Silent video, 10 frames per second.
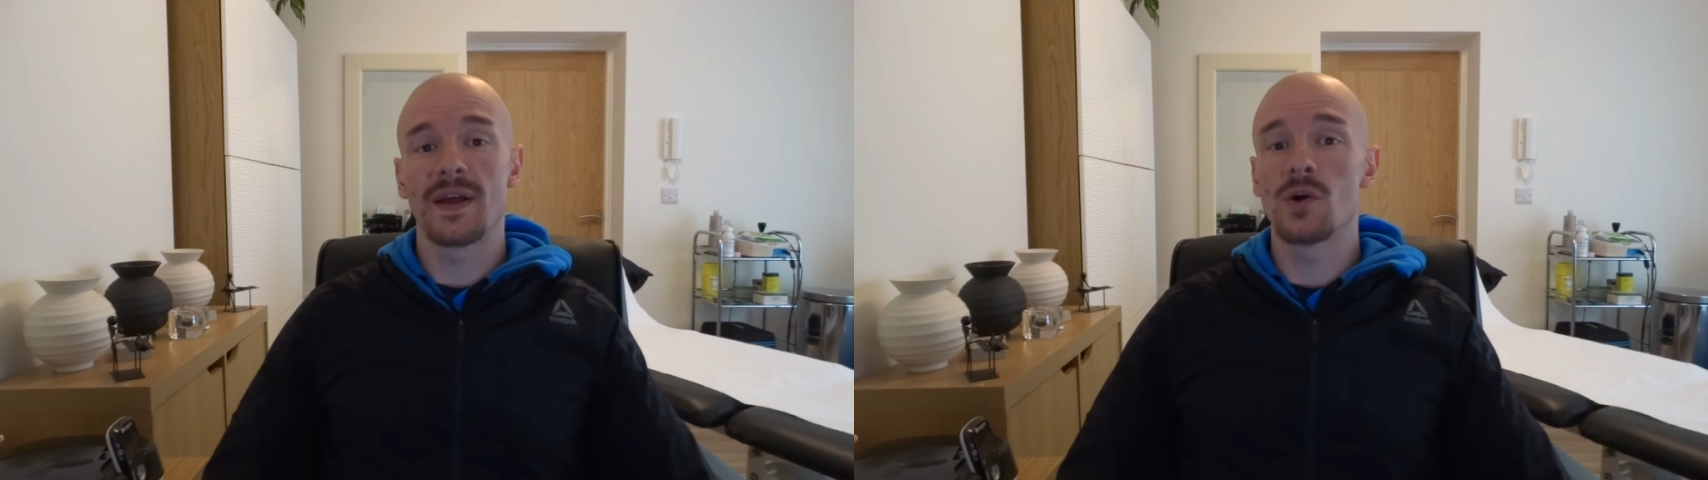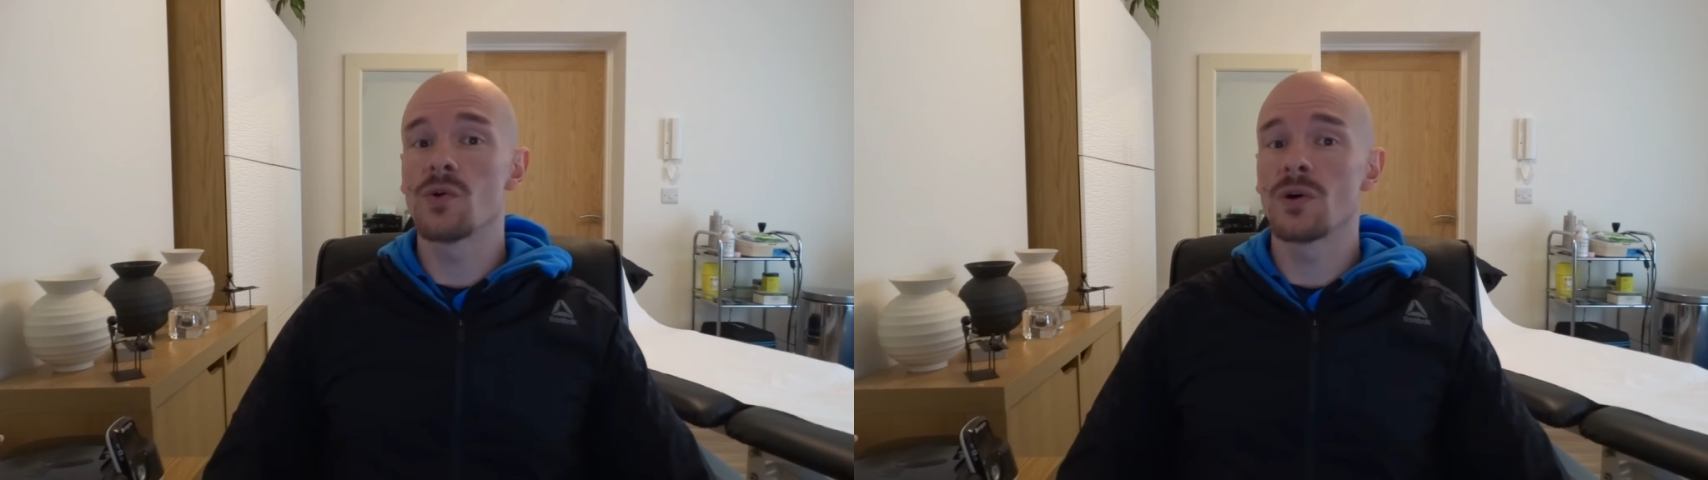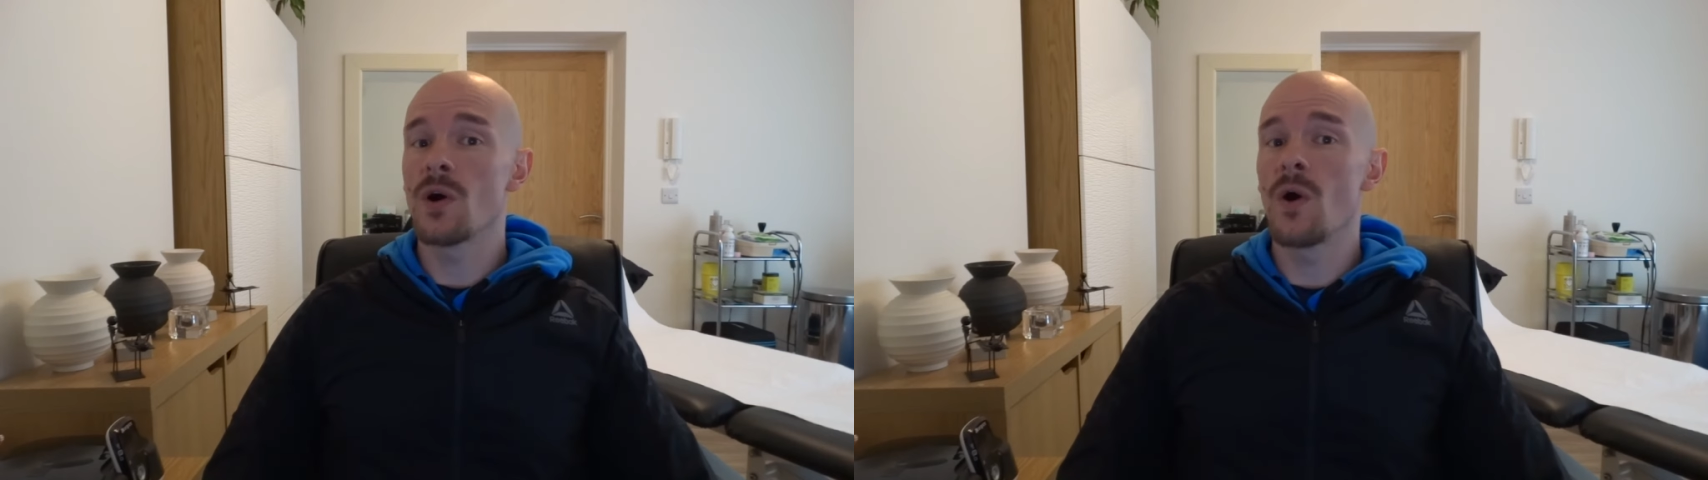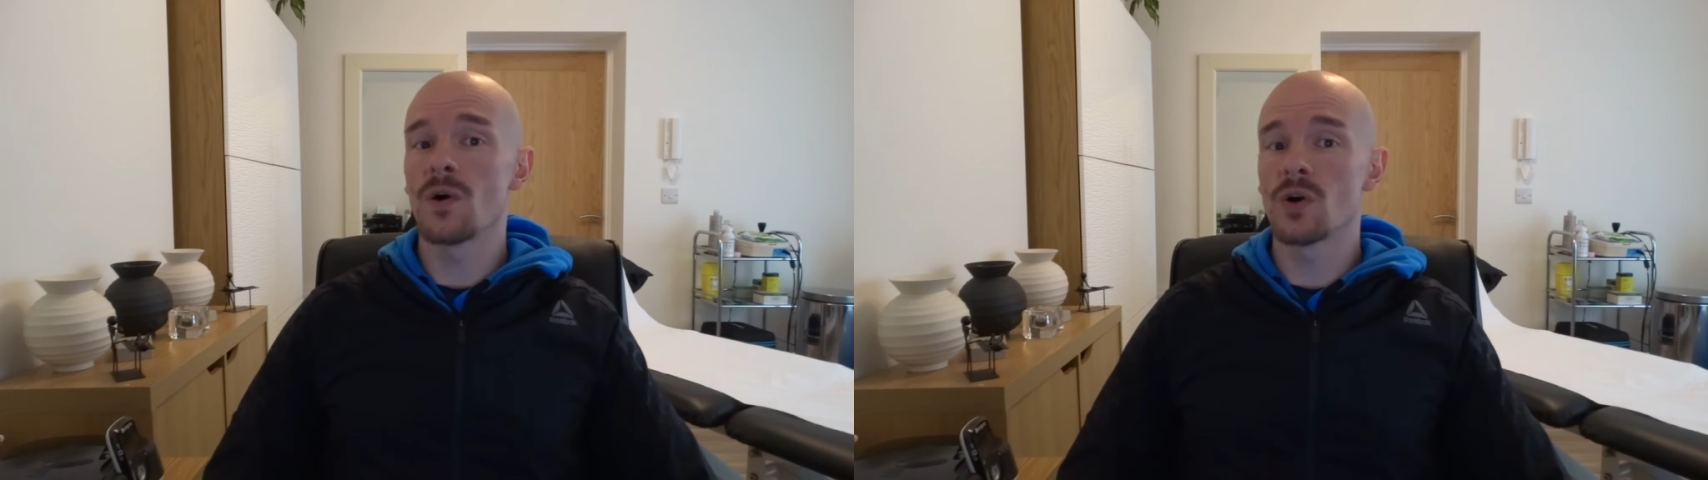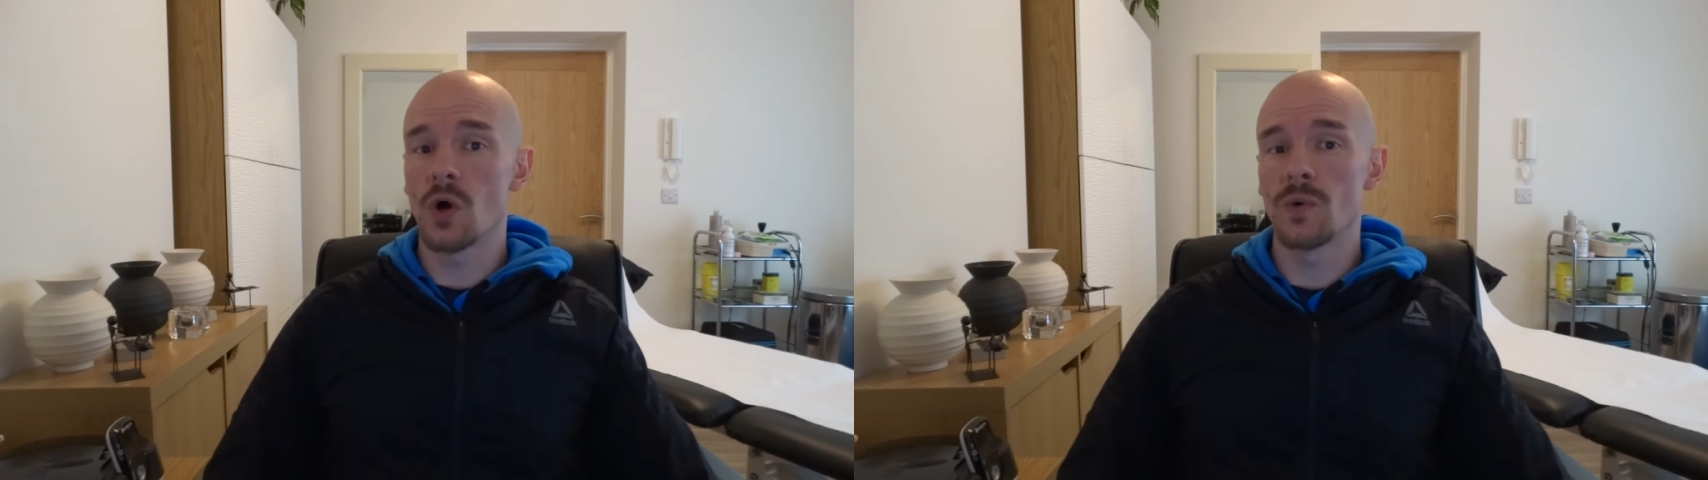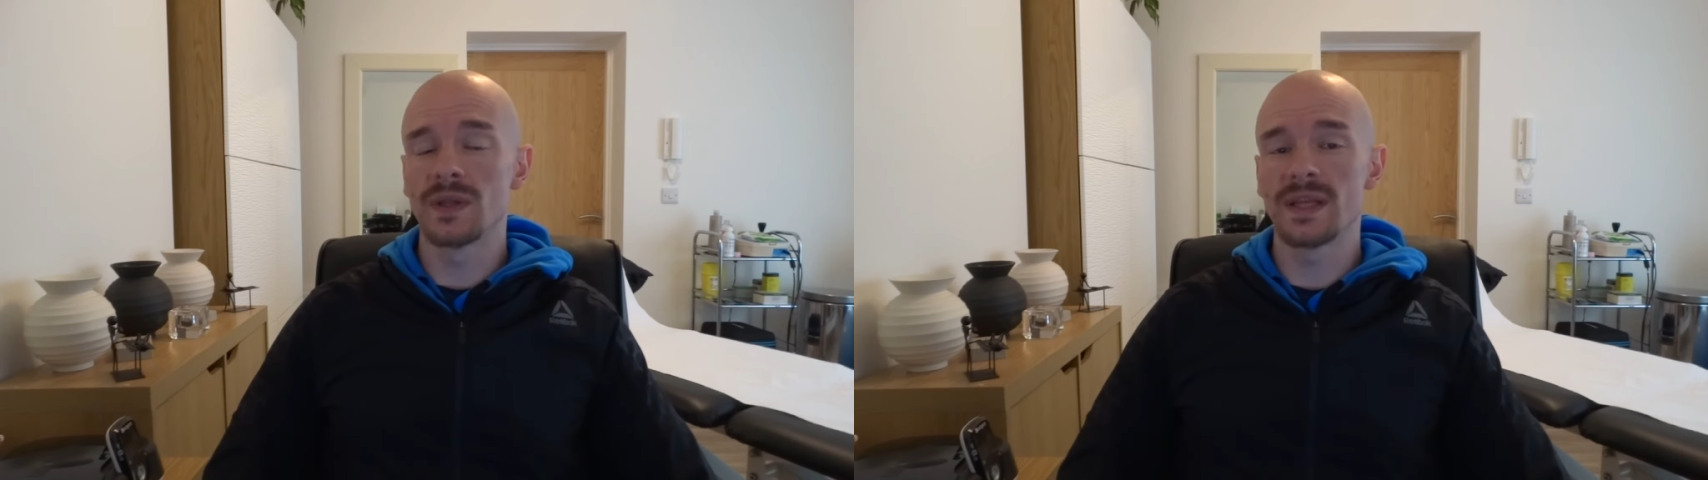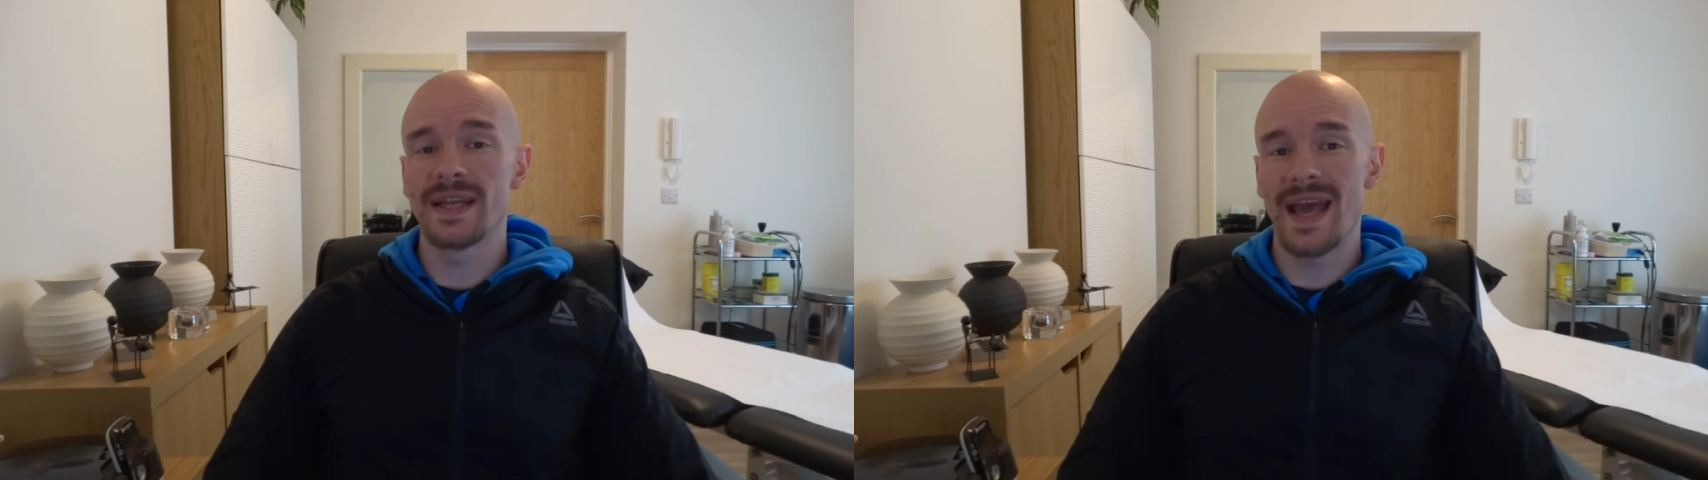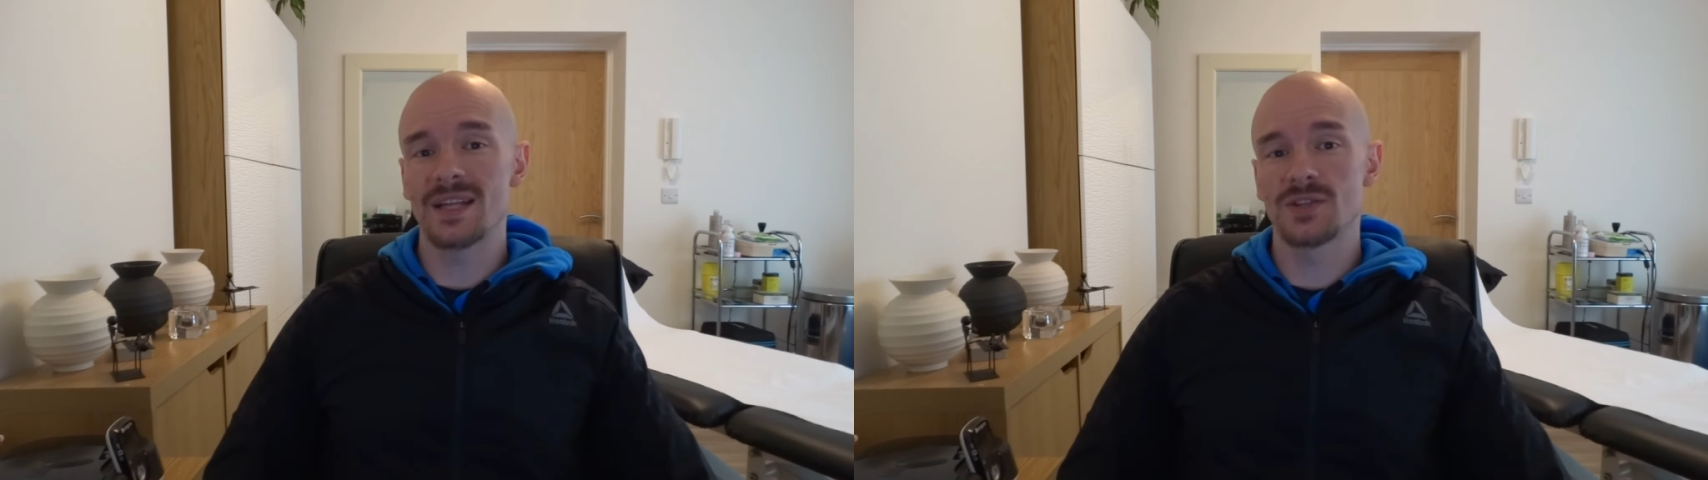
can't currently get